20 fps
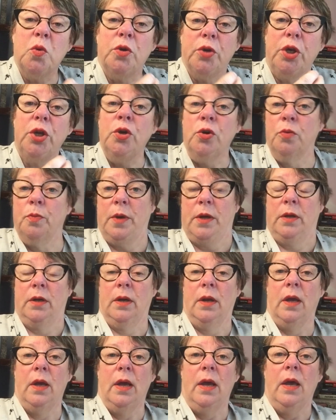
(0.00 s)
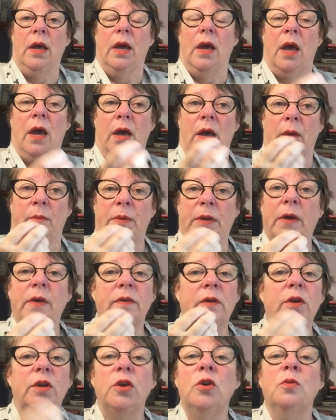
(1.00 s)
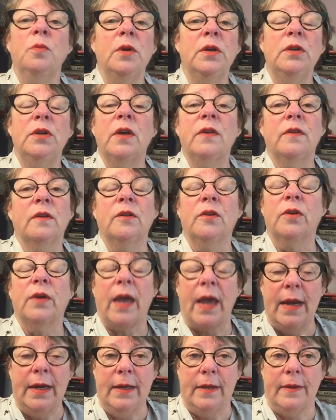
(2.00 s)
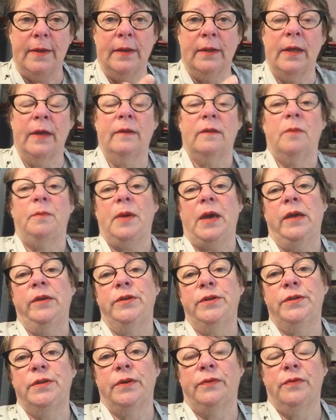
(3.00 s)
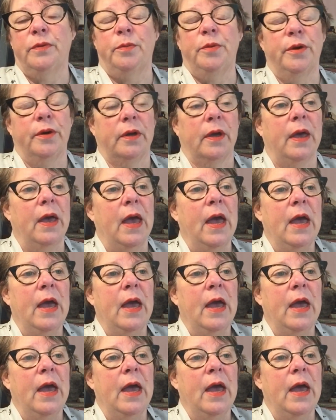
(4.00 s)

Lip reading: human, because a human doesn't look anything like the pages of a book.